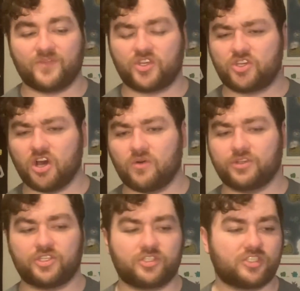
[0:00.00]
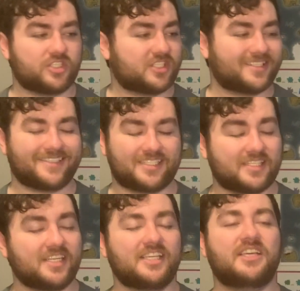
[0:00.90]
ghosts,
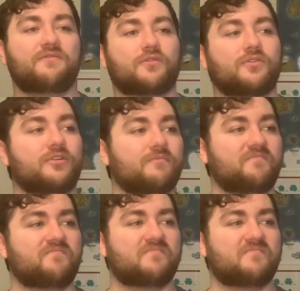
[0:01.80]
evil